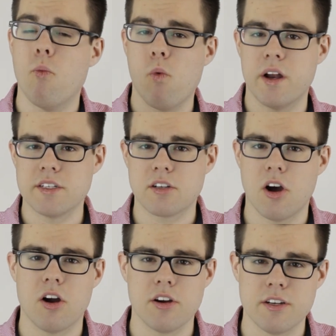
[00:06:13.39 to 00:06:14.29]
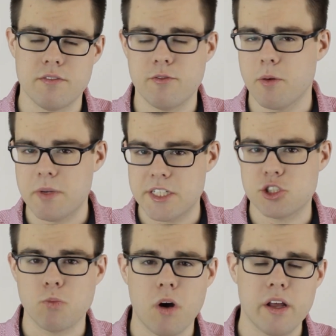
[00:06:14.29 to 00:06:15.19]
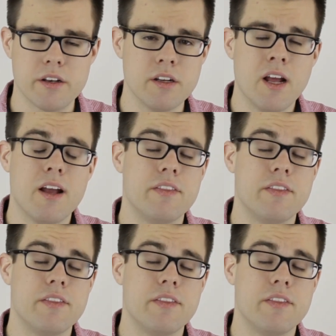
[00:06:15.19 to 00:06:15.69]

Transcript: one card from each one,